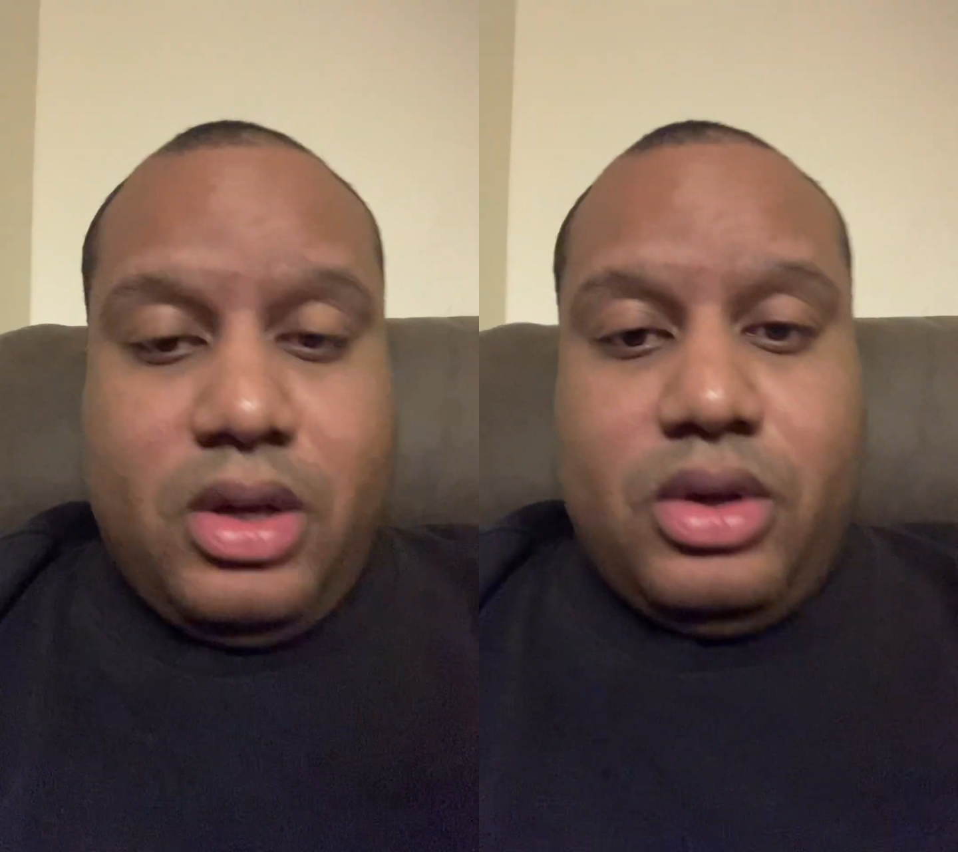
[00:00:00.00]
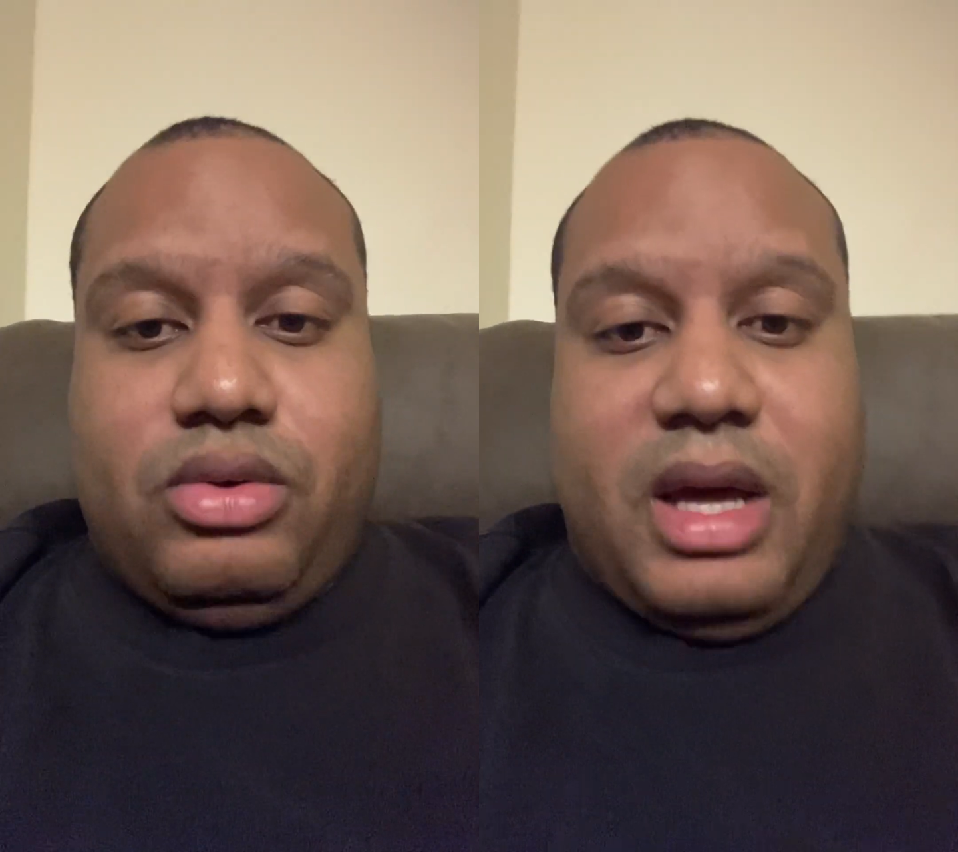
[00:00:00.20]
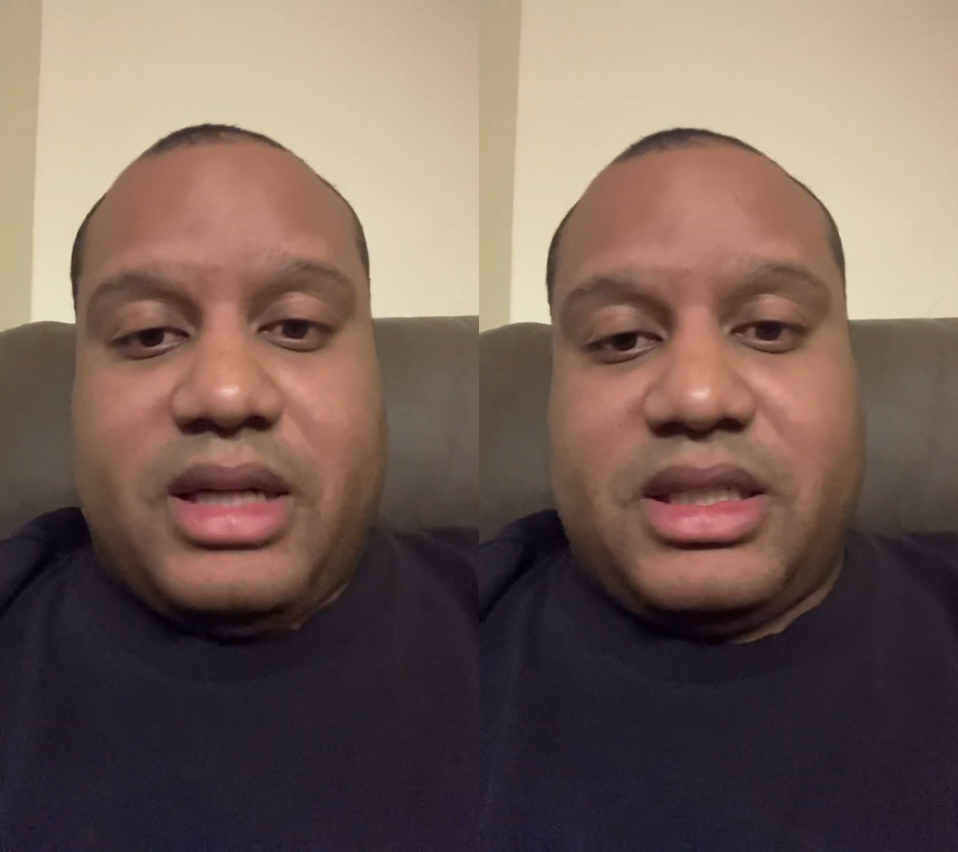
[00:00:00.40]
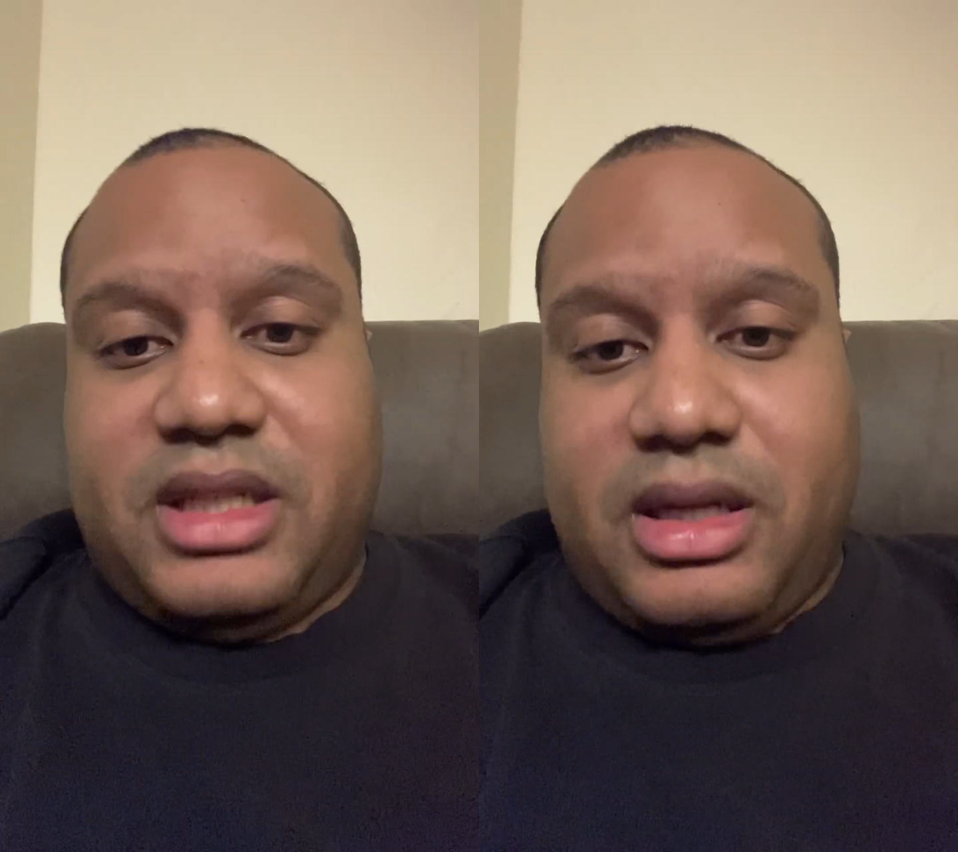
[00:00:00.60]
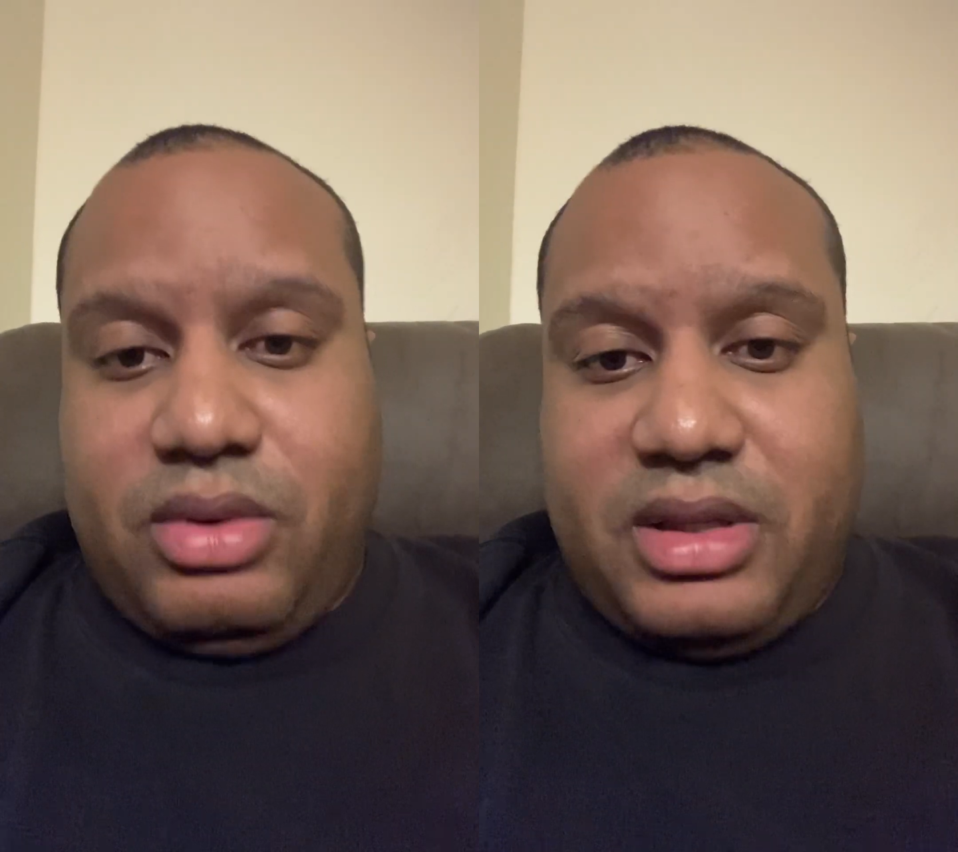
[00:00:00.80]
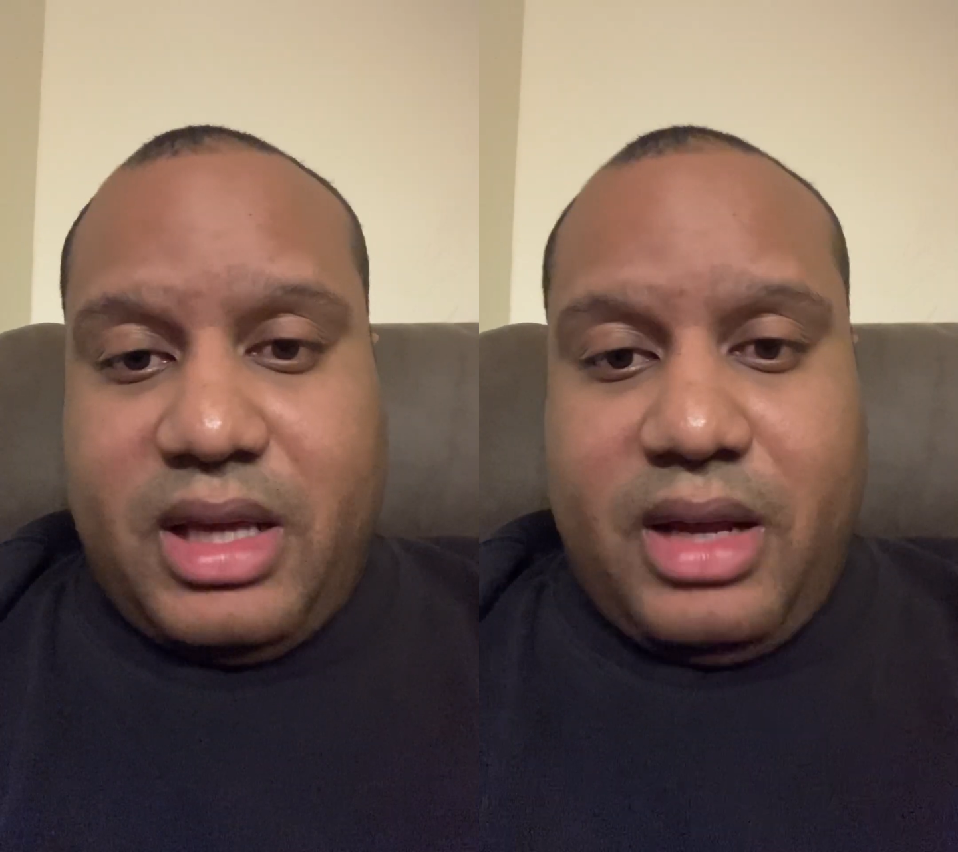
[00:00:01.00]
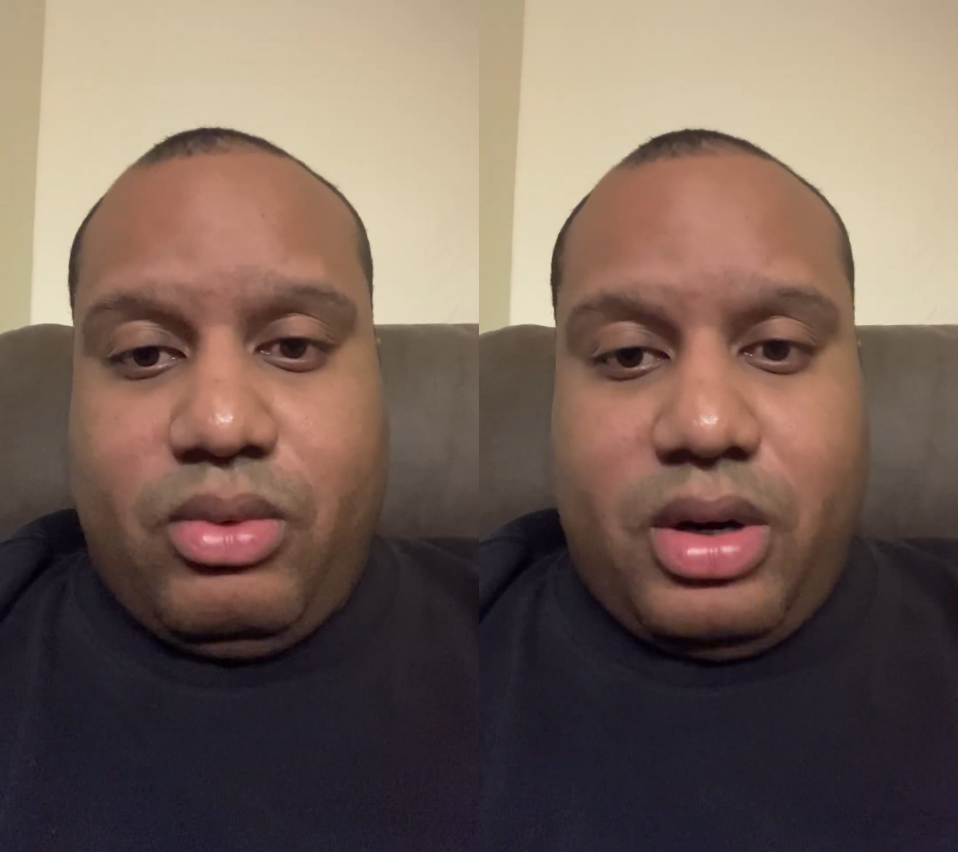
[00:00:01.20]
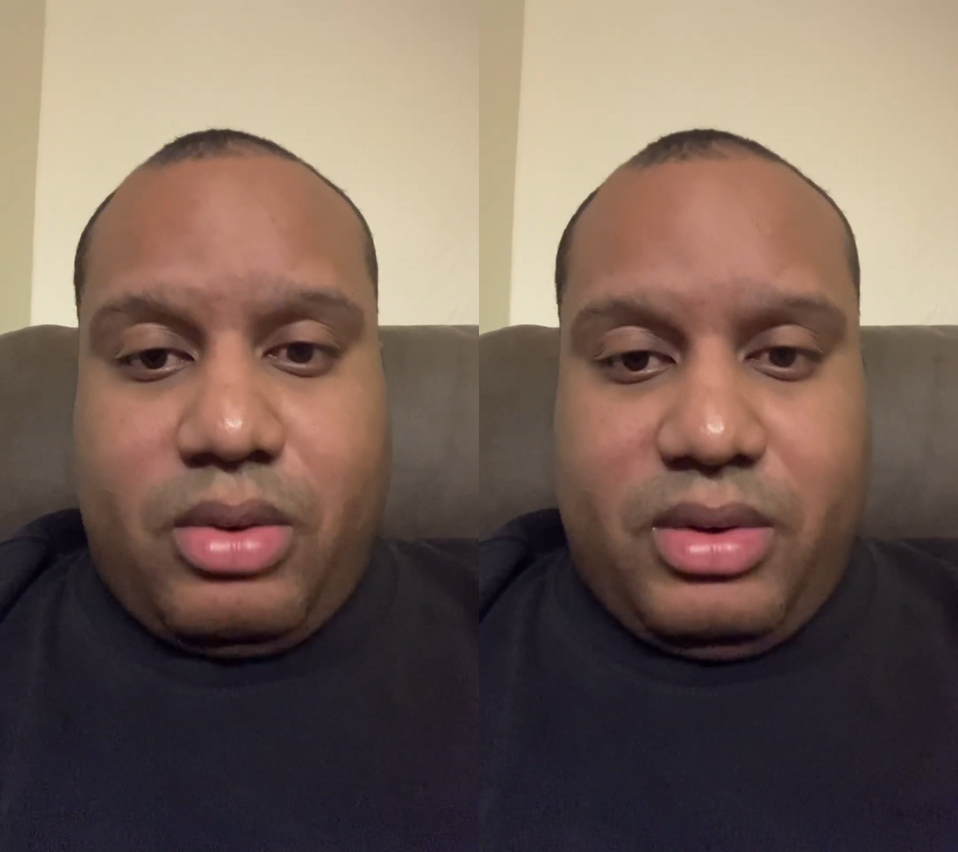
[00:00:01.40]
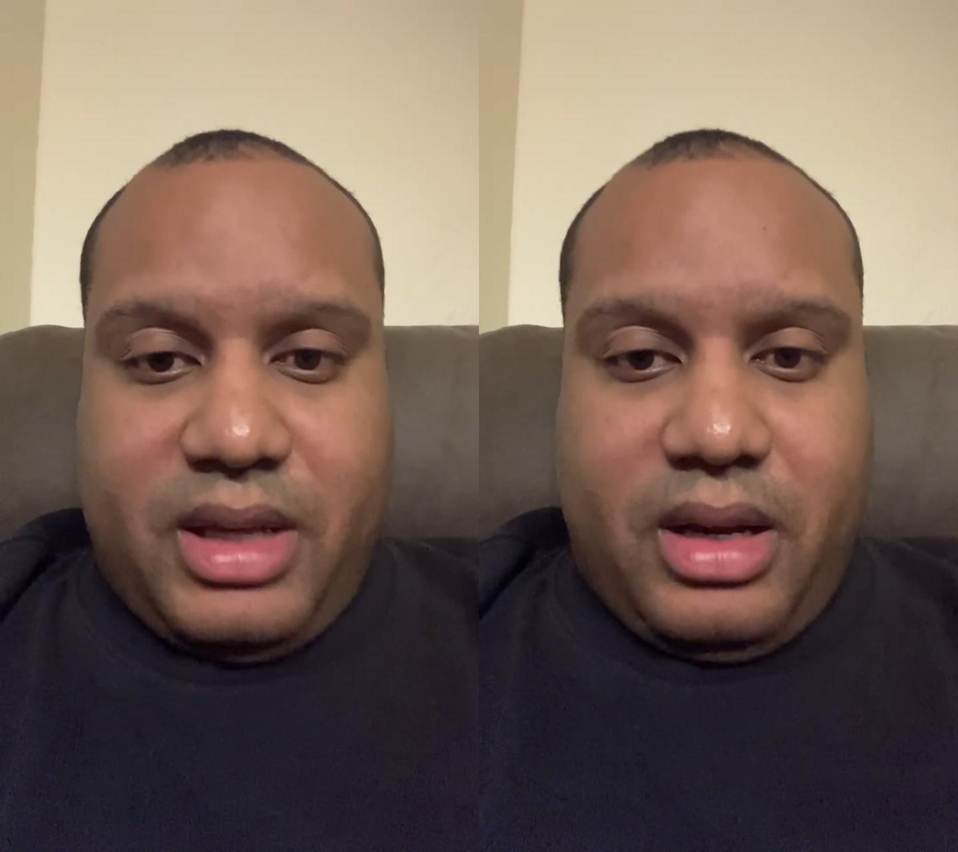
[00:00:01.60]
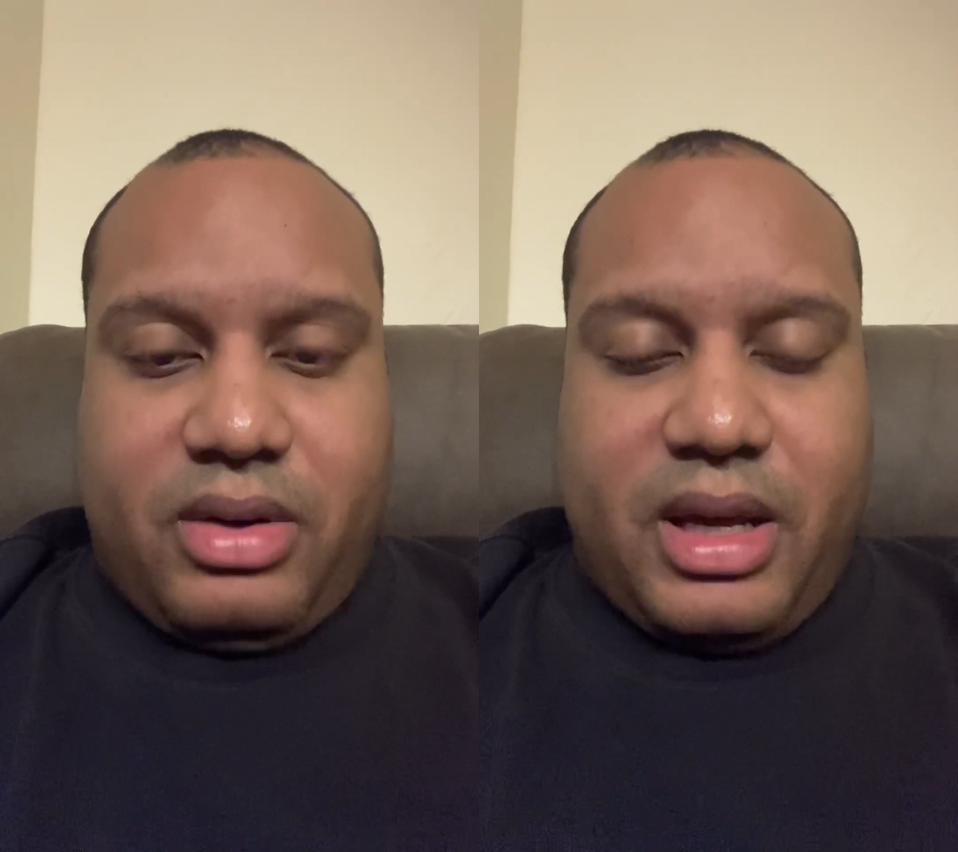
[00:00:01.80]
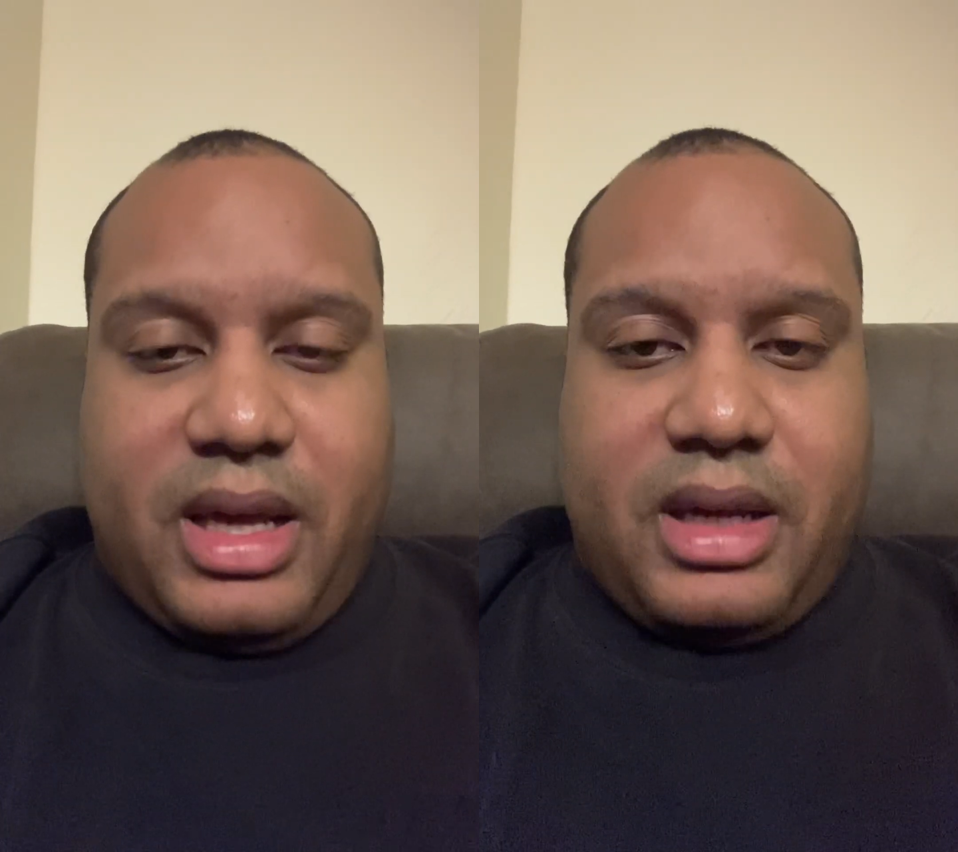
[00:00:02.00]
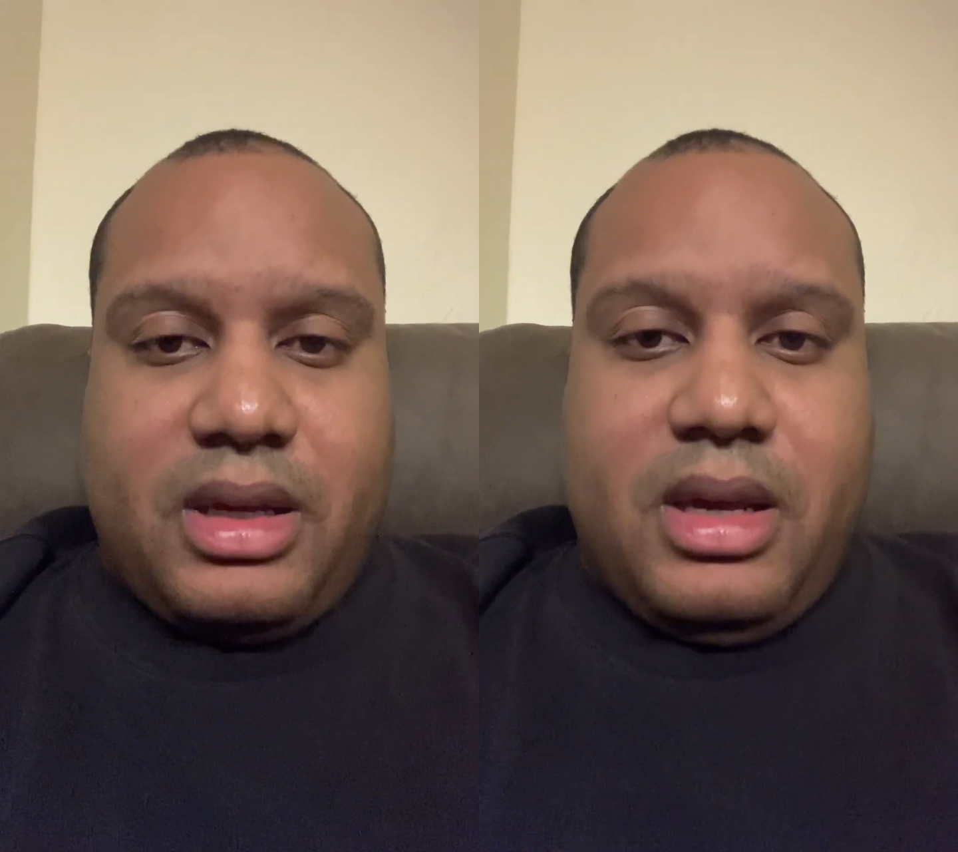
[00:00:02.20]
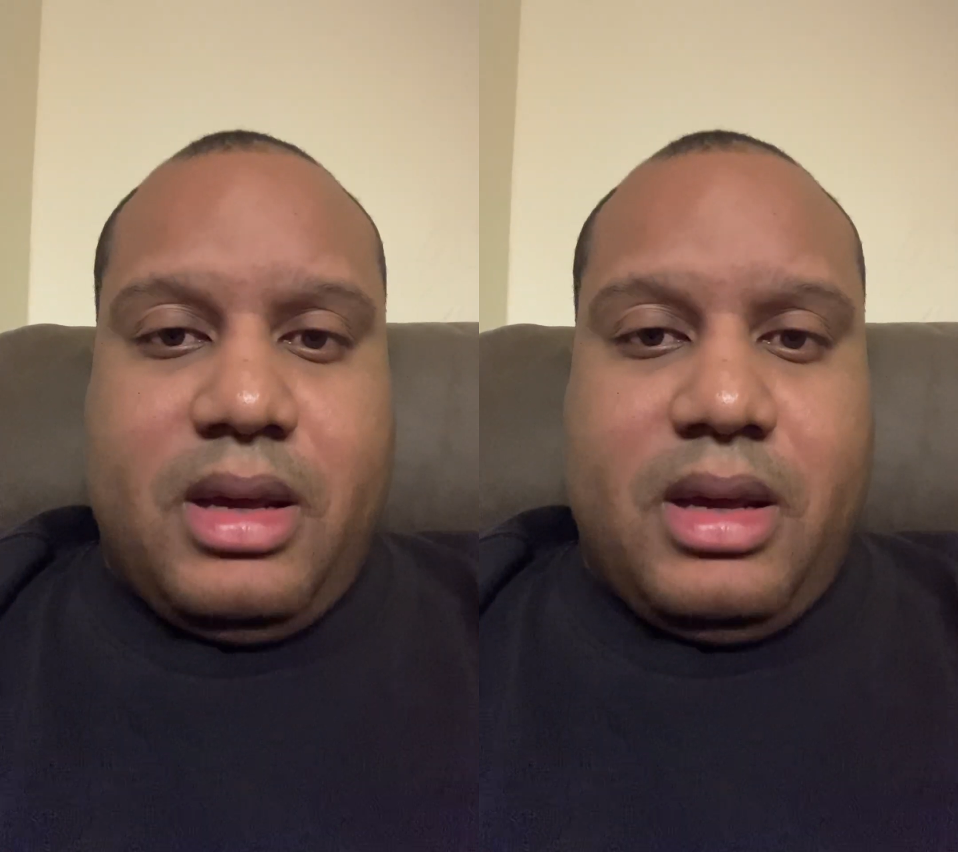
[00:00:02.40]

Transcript: You got to stick with that and work with that, okay?